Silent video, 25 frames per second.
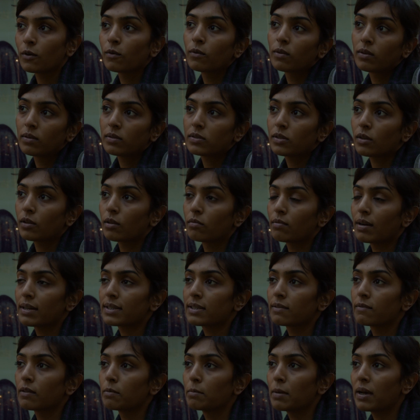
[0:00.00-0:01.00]
So for the
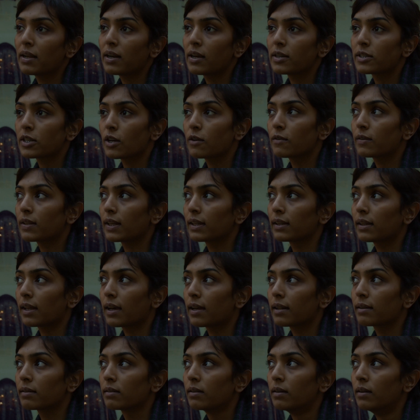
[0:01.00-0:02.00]
rest of the men, I don't think
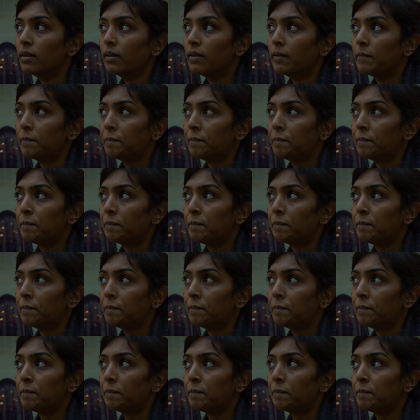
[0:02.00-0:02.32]
that